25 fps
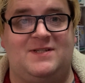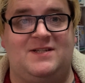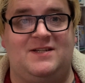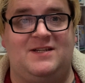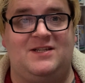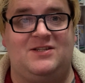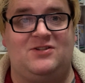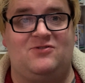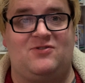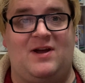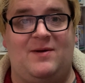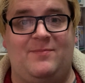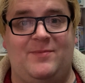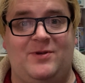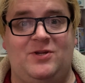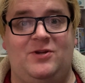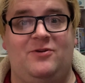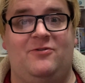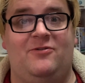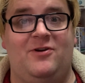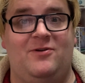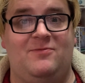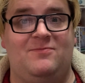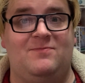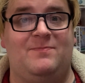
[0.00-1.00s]
to describing
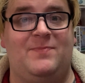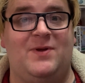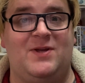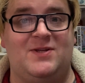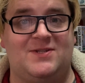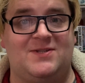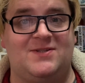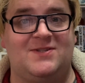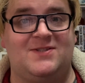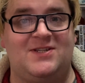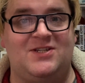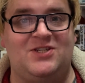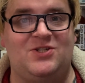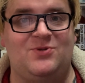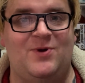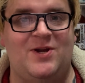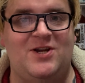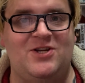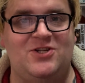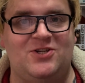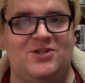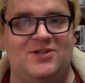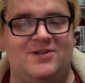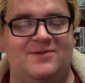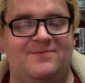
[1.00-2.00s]
your own personal
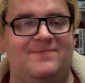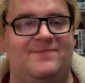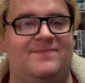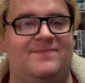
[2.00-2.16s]
situation.